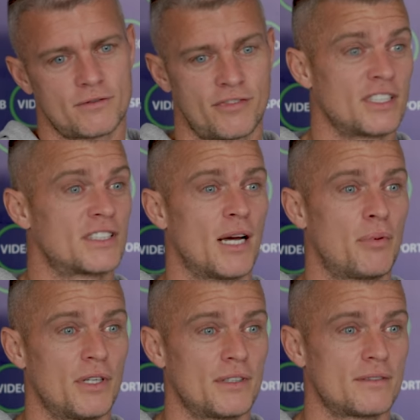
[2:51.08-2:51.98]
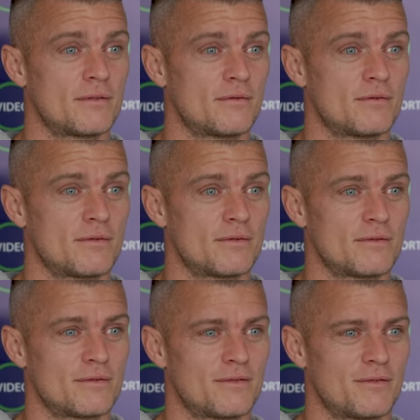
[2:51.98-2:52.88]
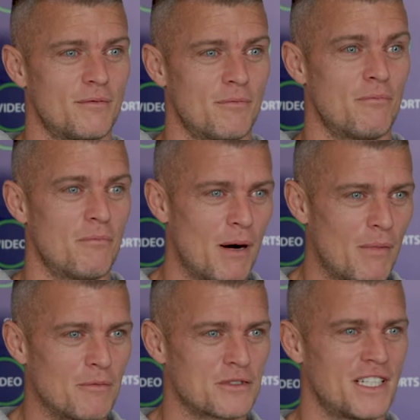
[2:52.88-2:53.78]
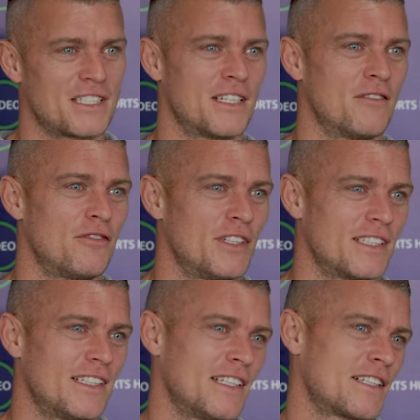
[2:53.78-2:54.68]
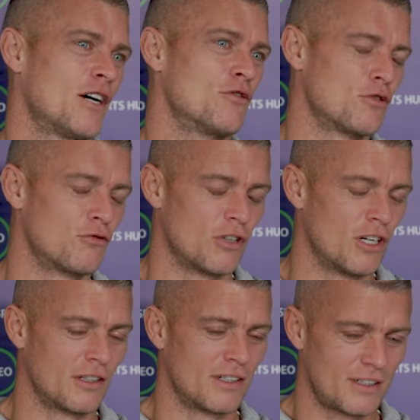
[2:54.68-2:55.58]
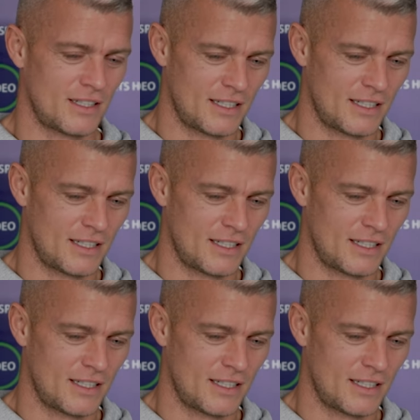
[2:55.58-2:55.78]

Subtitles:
Things happen, my mum says something, it goes all wrong,